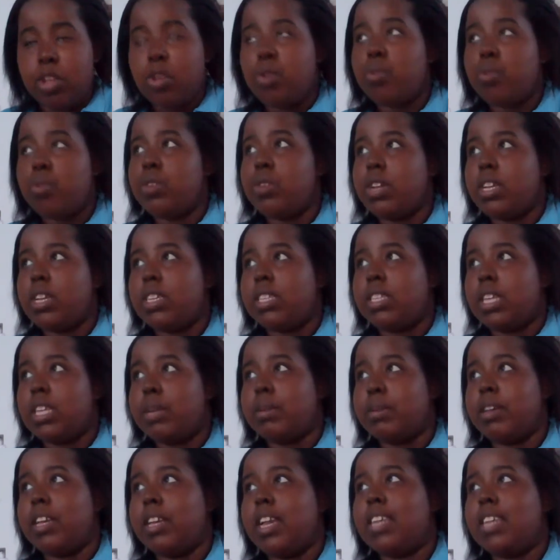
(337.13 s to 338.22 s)
Who did he stay
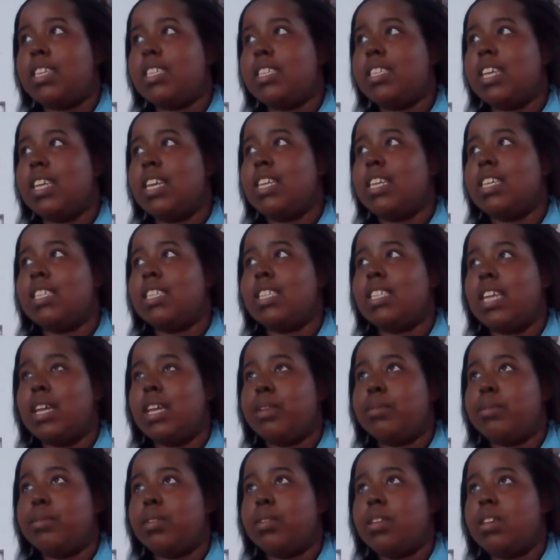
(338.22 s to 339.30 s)
with? Yandy said he stayed
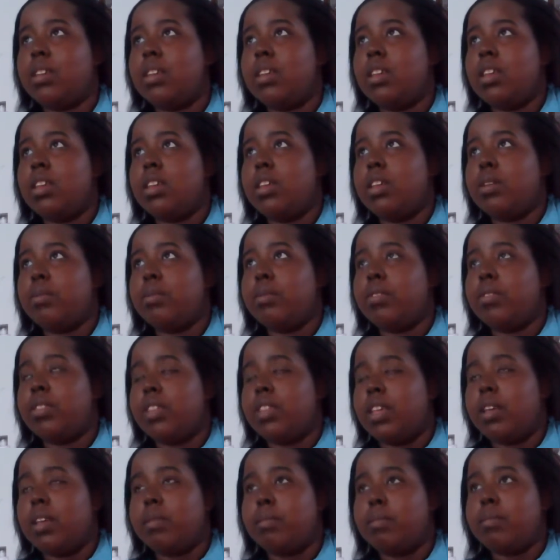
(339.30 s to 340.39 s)
with
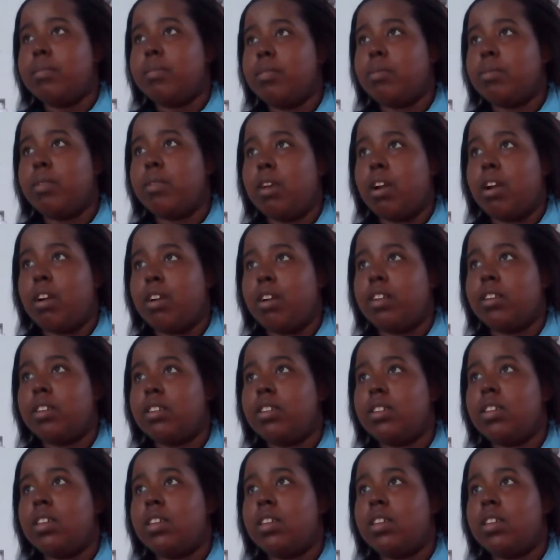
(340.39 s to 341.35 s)
them, with her,